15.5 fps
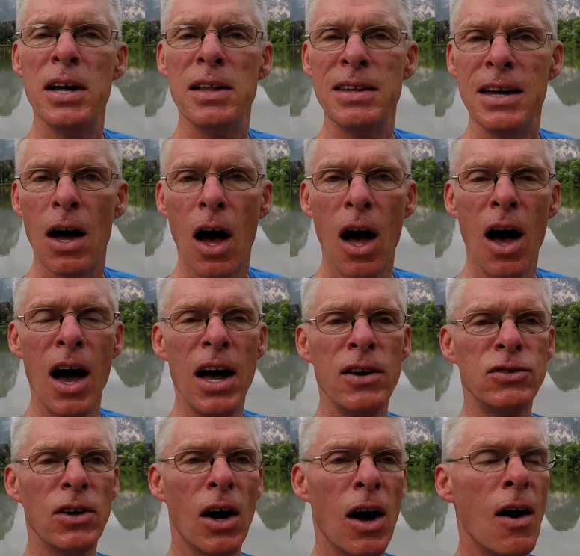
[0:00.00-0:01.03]
in the
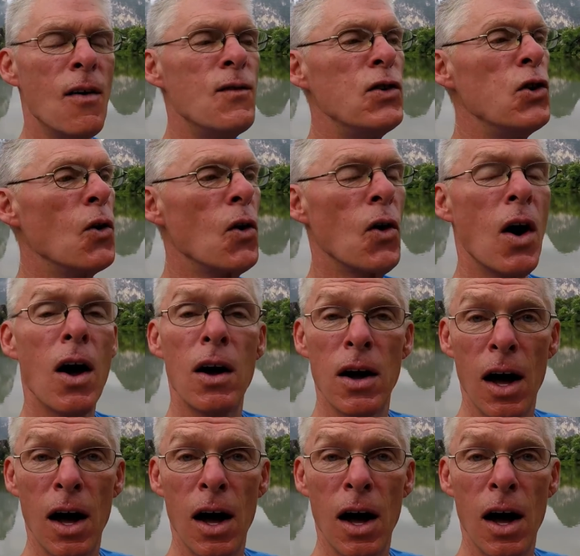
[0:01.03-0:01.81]
eyes of your